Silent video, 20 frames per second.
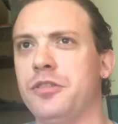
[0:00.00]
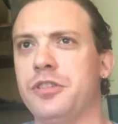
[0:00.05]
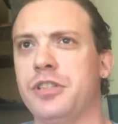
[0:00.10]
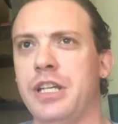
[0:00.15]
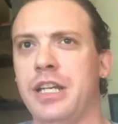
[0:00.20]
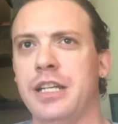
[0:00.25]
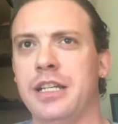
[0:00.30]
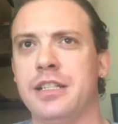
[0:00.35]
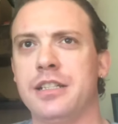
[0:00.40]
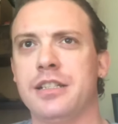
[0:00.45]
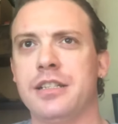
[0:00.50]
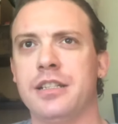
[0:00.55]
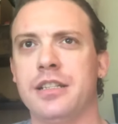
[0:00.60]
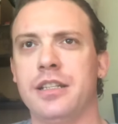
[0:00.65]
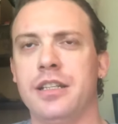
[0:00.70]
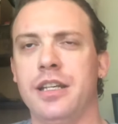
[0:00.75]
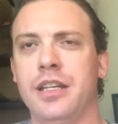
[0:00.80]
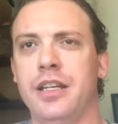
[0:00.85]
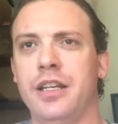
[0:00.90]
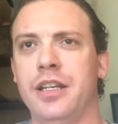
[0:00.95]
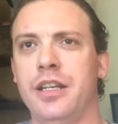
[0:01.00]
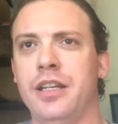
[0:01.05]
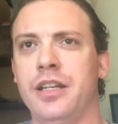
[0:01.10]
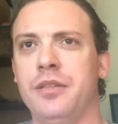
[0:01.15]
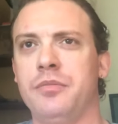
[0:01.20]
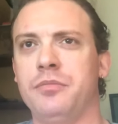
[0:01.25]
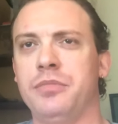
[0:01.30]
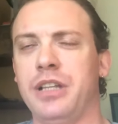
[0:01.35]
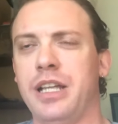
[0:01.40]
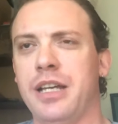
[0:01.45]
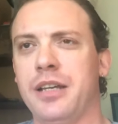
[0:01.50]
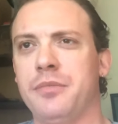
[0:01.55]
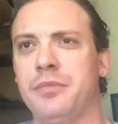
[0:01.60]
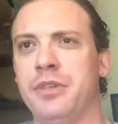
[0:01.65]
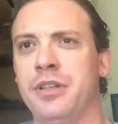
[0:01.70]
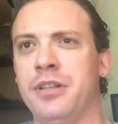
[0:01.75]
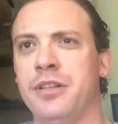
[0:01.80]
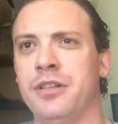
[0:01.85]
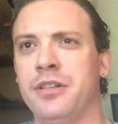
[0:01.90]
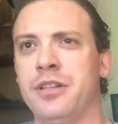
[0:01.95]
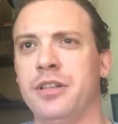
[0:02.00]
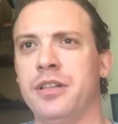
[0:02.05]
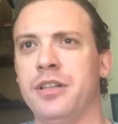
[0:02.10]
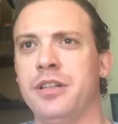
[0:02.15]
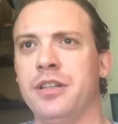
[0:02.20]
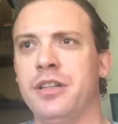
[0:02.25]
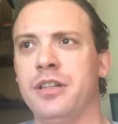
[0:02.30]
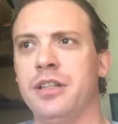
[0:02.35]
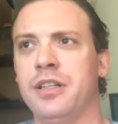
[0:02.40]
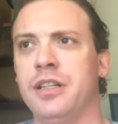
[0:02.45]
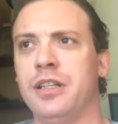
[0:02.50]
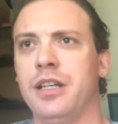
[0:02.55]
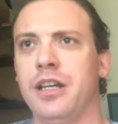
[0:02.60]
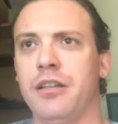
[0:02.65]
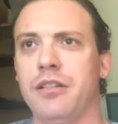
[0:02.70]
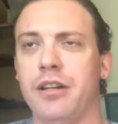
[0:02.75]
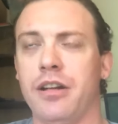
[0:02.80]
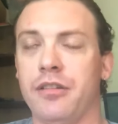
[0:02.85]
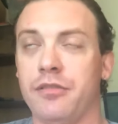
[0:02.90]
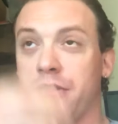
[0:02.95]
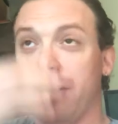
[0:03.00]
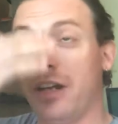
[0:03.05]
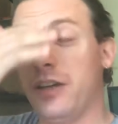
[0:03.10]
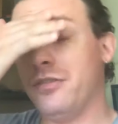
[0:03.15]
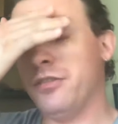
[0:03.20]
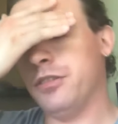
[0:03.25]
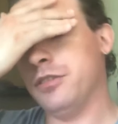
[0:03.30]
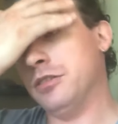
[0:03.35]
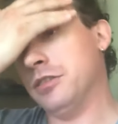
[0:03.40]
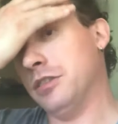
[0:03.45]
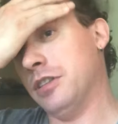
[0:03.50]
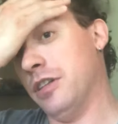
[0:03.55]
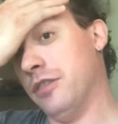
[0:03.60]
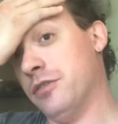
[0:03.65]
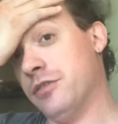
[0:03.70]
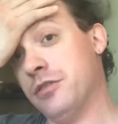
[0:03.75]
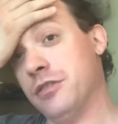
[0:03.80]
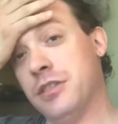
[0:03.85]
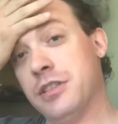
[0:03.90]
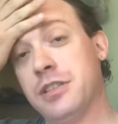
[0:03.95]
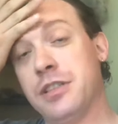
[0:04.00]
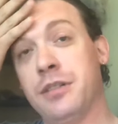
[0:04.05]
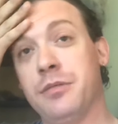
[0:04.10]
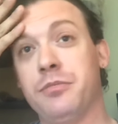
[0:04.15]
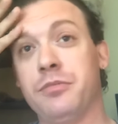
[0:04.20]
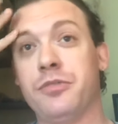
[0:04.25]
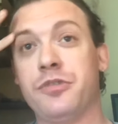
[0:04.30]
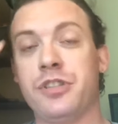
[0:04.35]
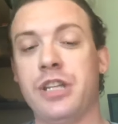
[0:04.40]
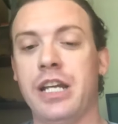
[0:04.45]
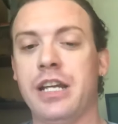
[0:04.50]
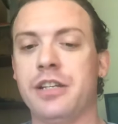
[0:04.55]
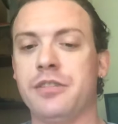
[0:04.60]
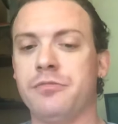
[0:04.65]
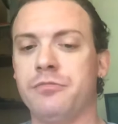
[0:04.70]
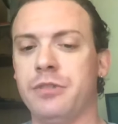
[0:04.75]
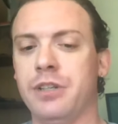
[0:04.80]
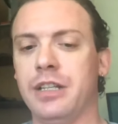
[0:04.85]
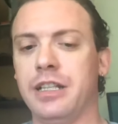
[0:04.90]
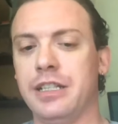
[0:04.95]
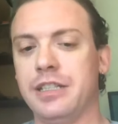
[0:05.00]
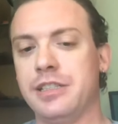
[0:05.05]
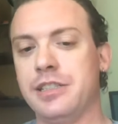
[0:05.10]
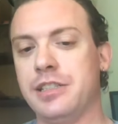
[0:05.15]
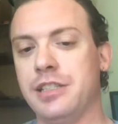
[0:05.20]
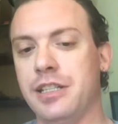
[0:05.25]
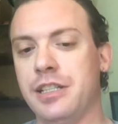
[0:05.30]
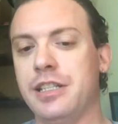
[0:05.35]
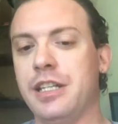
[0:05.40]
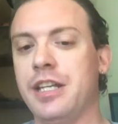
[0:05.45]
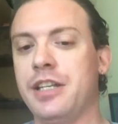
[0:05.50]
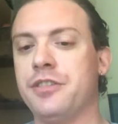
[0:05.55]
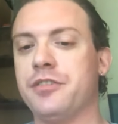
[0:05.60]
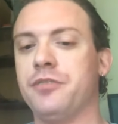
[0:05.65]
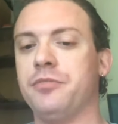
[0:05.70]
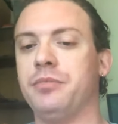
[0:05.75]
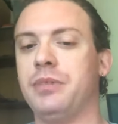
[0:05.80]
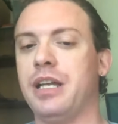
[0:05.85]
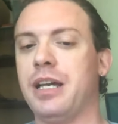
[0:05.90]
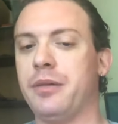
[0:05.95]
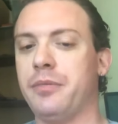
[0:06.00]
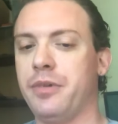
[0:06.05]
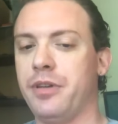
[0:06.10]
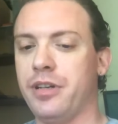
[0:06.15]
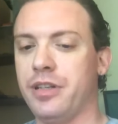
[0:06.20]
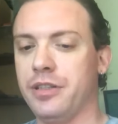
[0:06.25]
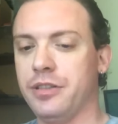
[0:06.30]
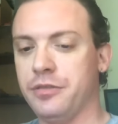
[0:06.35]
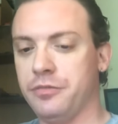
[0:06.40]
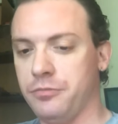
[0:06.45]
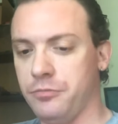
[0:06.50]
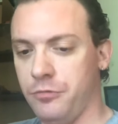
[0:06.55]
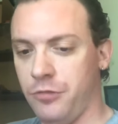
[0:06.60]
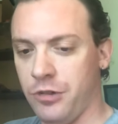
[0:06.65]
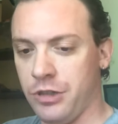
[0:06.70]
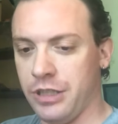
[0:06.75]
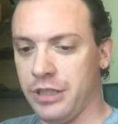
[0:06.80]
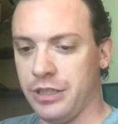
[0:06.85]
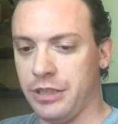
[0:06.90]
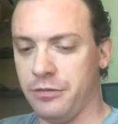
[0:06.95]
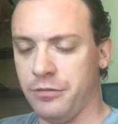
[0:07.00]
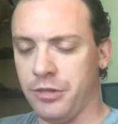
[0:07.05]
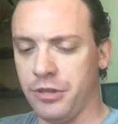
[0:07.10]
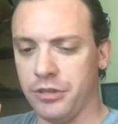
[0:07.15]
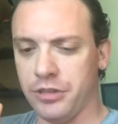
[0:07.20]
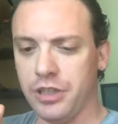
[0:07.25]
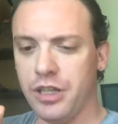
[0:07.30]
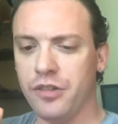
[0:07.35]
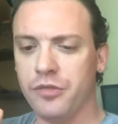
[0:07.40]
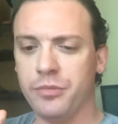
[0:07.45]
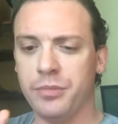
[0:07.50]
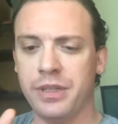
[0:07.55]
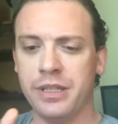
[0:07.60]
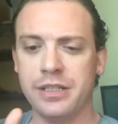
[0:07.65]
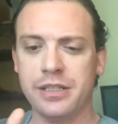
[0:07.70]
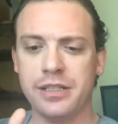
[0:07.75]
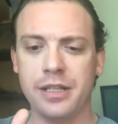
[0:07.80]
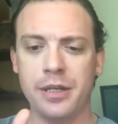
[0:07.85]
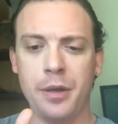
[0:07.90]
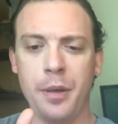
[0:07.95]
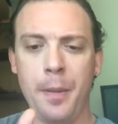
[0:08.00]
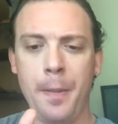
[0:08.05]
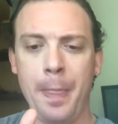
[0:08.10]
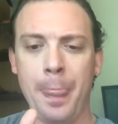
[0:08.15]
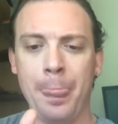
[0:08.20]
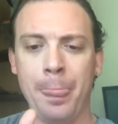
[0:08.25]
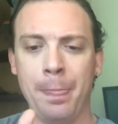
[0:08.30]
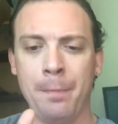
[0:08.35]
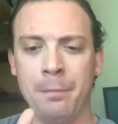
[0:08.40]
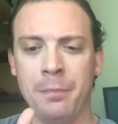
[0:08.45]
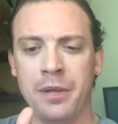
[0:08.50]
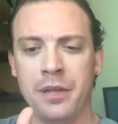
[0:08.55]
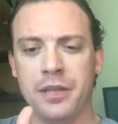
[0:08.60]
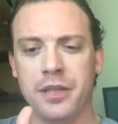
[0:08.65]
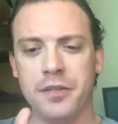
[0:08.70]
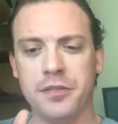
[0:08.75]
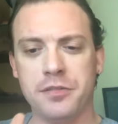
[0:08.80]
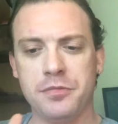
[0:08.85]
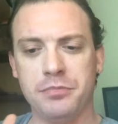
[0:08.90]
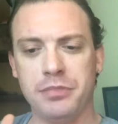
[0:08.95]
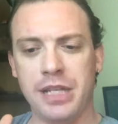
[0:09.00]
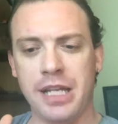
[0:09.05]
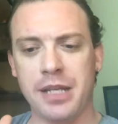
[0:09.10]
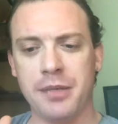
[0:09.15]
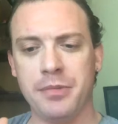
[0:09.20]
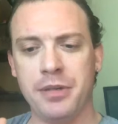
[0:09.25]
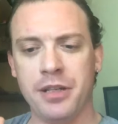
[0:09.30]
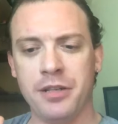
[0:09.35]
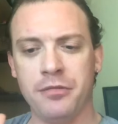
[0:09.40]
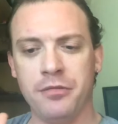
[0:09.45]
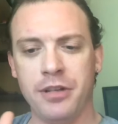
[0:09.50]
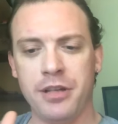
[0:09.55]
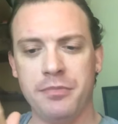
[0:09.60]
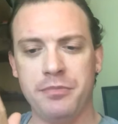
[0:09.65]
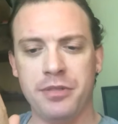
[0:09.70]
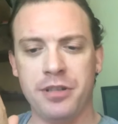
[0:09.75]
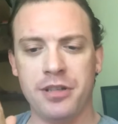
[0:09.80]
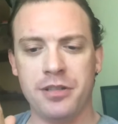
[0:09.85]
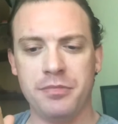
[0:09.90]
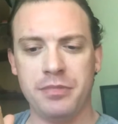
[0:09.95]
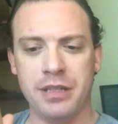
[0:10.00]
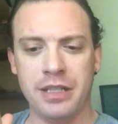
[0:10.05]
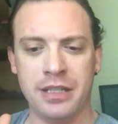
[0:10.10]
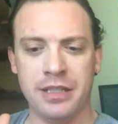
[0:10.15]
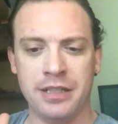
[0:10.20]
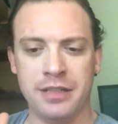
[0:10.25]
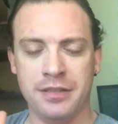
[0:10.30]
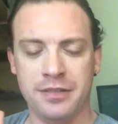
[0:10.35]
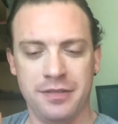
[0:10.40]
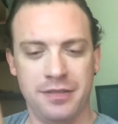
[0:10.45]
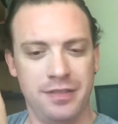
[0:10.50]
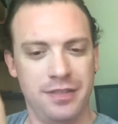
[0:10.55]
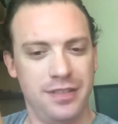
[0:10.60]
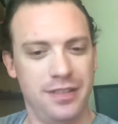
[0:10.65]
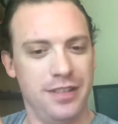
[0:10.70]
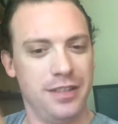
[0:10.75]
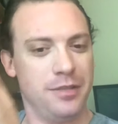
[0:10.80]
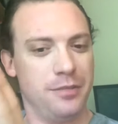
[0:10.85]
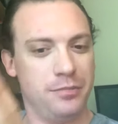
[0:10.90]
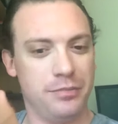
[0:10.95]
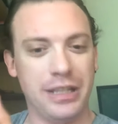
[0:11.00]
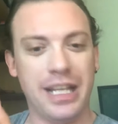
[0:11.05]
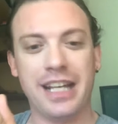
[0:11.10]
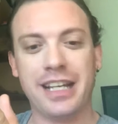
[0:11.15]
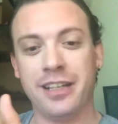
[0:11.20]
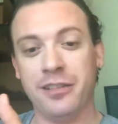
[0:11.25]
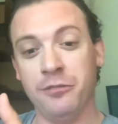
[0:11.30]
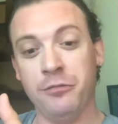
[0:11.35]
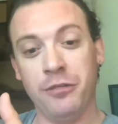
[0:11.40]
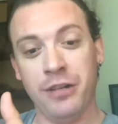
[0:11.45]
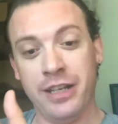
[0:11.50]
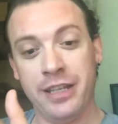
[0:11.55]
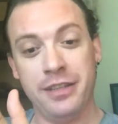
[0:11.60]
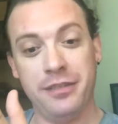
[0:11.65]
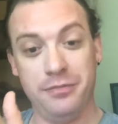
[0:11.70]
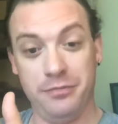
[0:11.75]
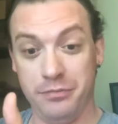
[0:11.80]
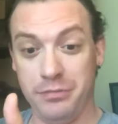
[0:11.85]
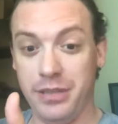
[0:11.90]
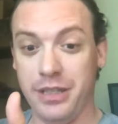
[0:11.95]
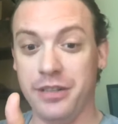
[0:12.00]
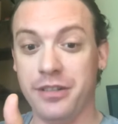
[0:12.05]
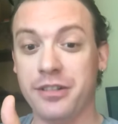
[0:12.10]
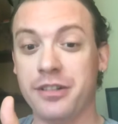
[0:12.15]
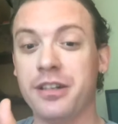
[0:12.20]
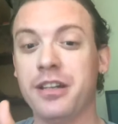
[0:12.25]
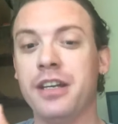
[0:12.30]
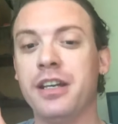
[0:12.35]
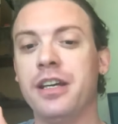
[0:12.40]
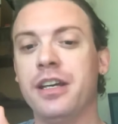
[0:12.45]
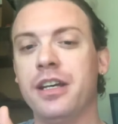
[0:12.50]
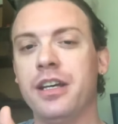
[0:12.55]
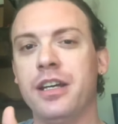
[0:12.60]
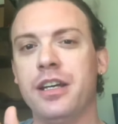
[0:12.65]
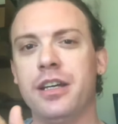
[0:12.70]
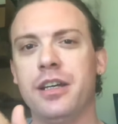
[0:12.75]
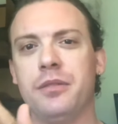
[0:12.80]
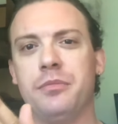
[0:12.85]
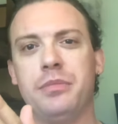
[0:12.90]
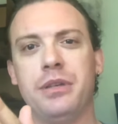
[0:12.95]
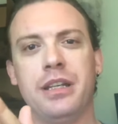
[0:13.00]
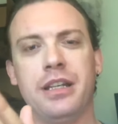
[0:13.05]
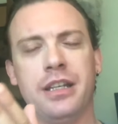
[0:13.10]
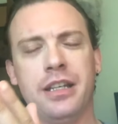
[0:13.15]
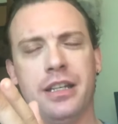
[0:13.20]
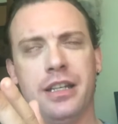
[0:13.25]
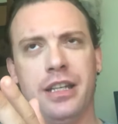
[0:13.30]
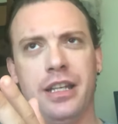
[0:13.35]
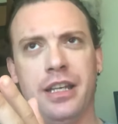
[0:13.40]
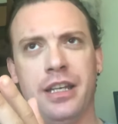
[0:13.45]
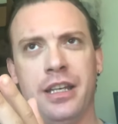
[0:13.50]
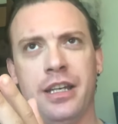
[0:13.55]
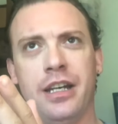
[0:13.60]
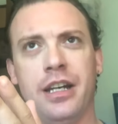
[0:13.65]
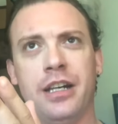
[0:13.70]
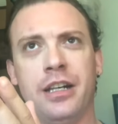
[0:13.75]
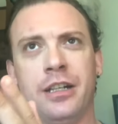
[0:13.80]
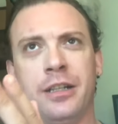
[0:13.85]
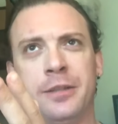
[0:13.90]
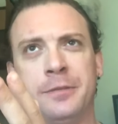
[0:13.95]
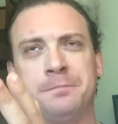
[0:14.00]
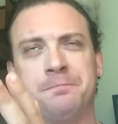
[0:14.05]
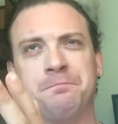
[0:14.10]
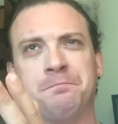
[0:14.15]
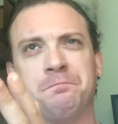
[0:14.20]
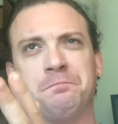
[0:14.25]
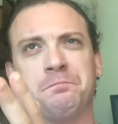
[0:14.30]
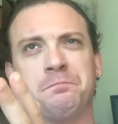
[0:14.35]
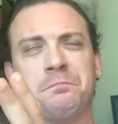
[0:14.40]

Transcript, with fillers: Shanks and Blackbeard are not rivals of sorts of Shanks realizes the danger of Blackbeard and is warning the world government. There was Blackbeard and Whitebeard being the black and white beard being a um,